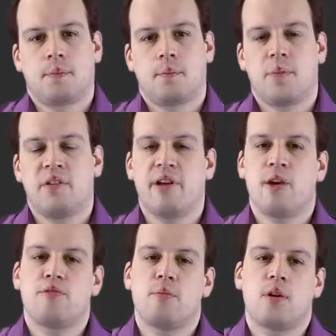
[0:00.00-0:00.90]
Beware
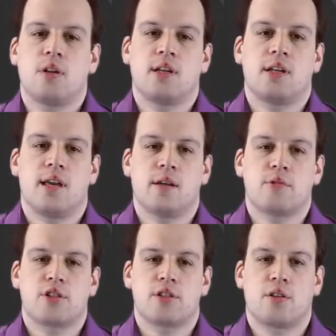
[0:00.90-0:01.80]
of modeling
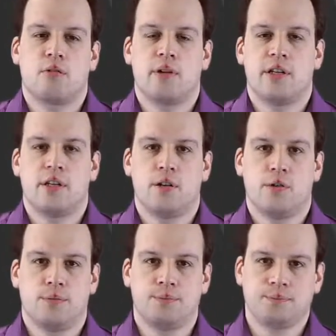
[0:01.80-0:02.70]
languages already known.